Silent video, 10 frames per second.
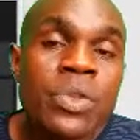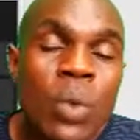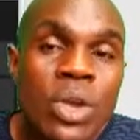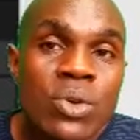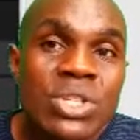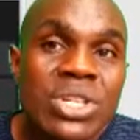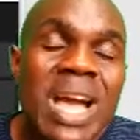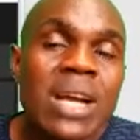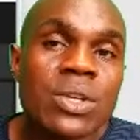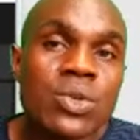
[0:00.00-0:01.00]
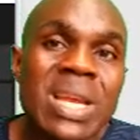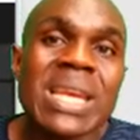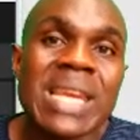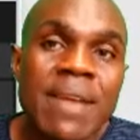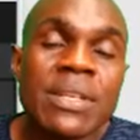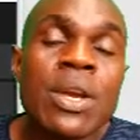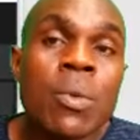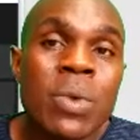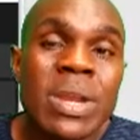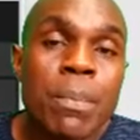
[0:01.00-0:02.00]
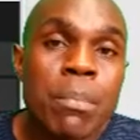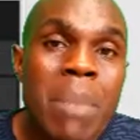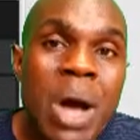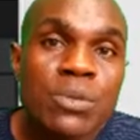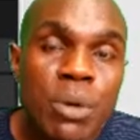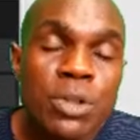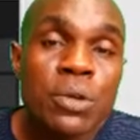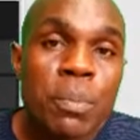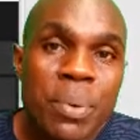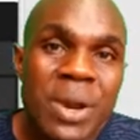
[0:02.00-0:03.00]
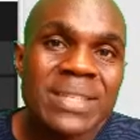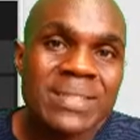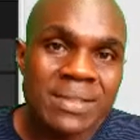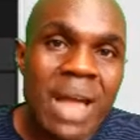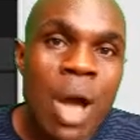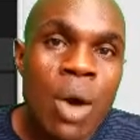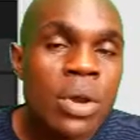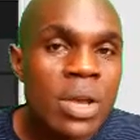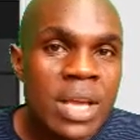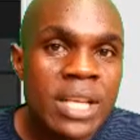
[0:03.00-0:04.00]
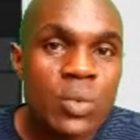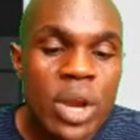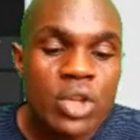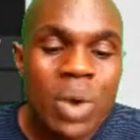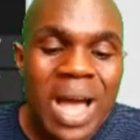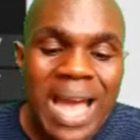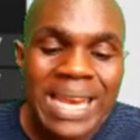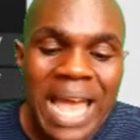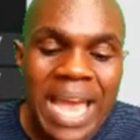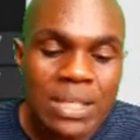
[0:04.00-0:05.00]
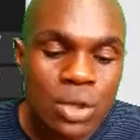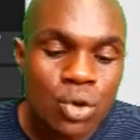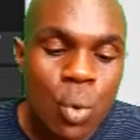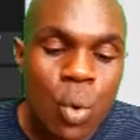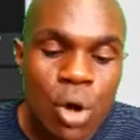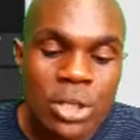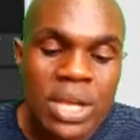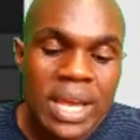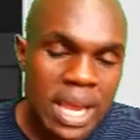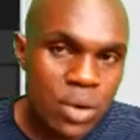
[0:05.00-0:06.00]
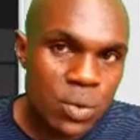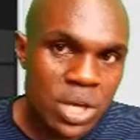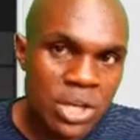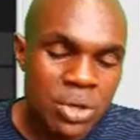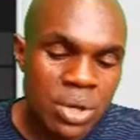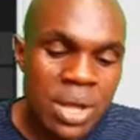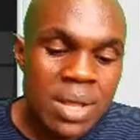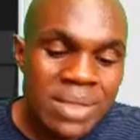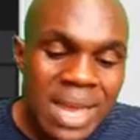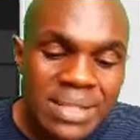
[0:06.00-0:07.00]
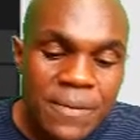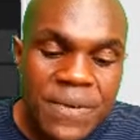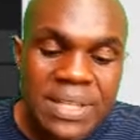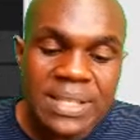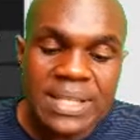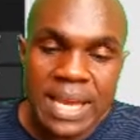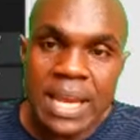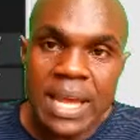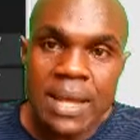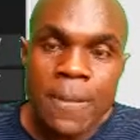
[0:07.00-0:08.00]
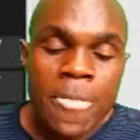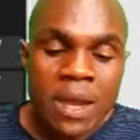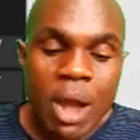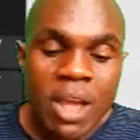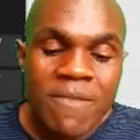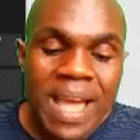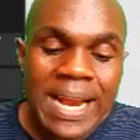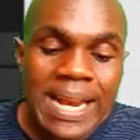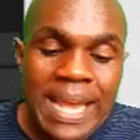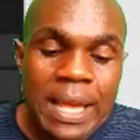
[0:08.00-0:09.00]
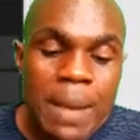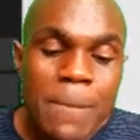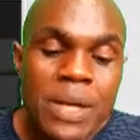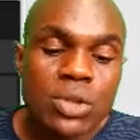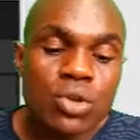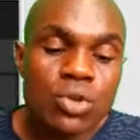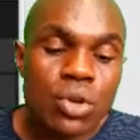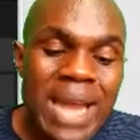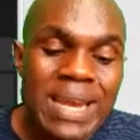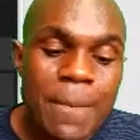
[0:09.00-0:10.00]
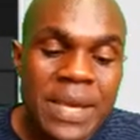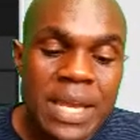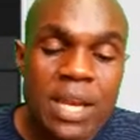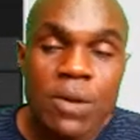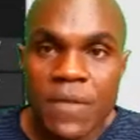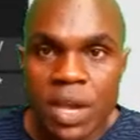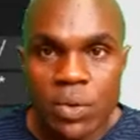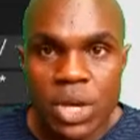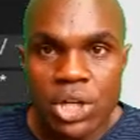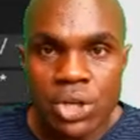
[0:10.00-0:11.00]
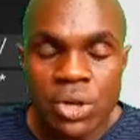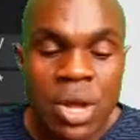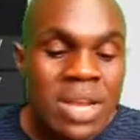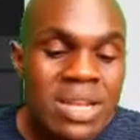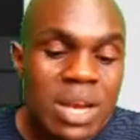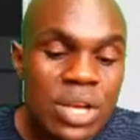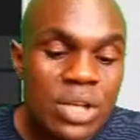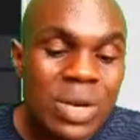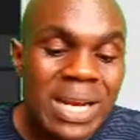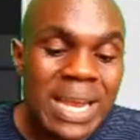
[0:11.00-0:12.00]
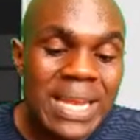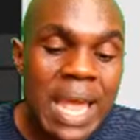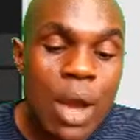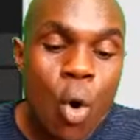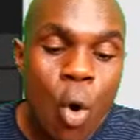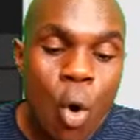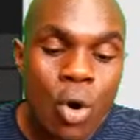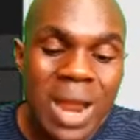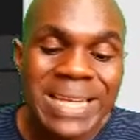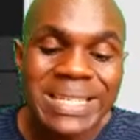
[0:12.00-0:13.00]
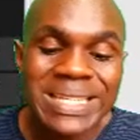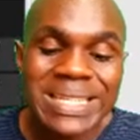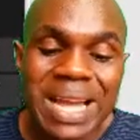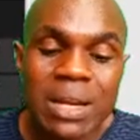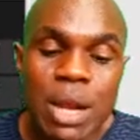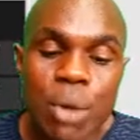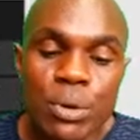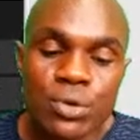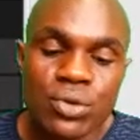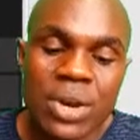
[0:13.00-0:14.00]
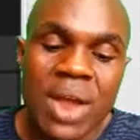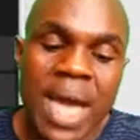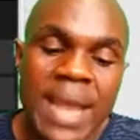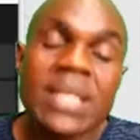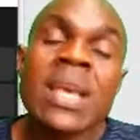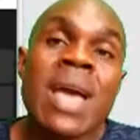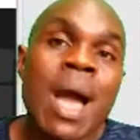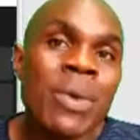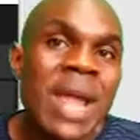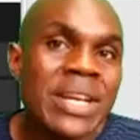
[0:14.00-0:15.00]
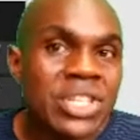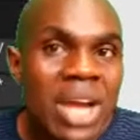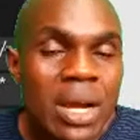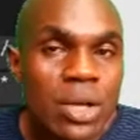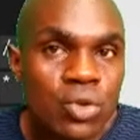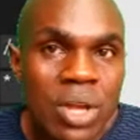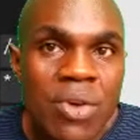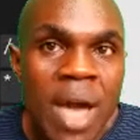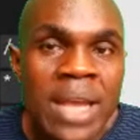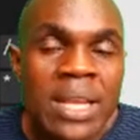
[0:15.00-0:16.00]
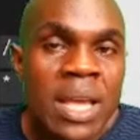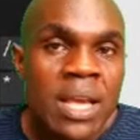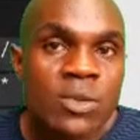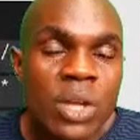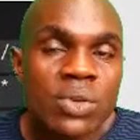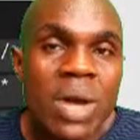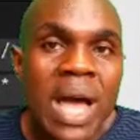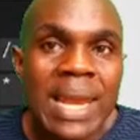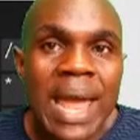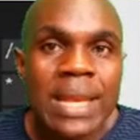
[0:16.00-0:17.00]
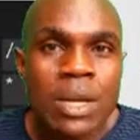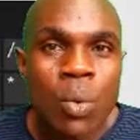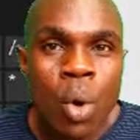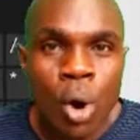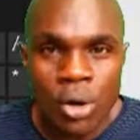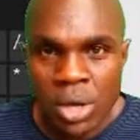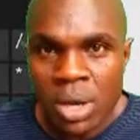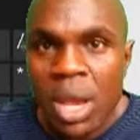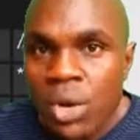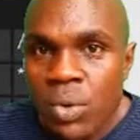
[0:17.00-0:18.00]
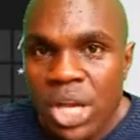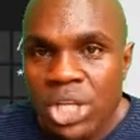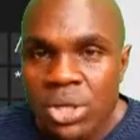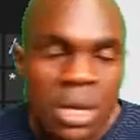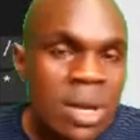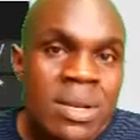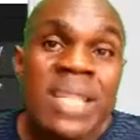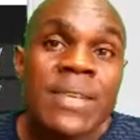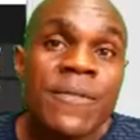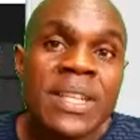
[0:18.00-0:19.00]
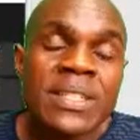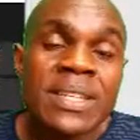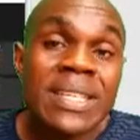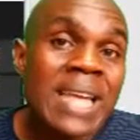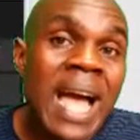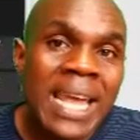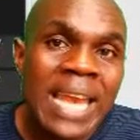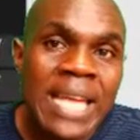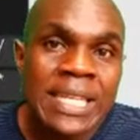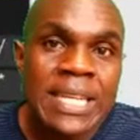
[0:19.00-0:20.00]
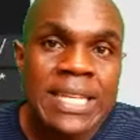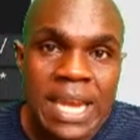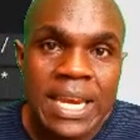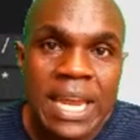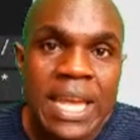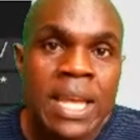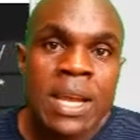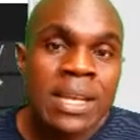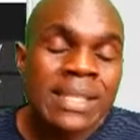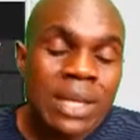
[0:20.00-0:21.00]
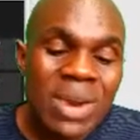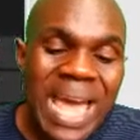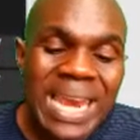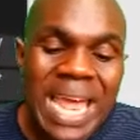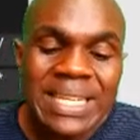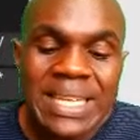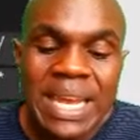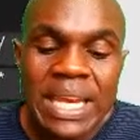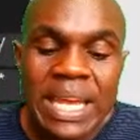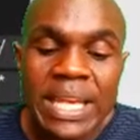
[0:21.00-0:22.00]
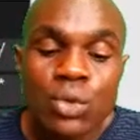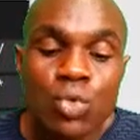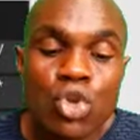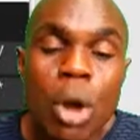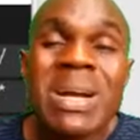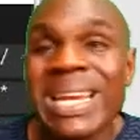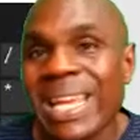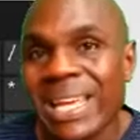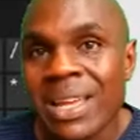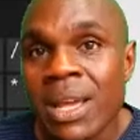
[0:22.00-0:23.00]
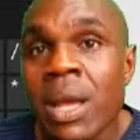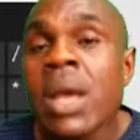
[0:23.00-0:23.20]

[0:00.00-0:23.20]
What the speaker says: When you drag to the left with the mouse button pressed down, it's going to highlight your word education. That is the first technique. Now, if I click but at the beginning of education, then I'll need to click the hold and drag now to the right. And when I drag to the right, it's going to highlight the word education. That is the first highlighting technique. The second highlighting technique is to double click.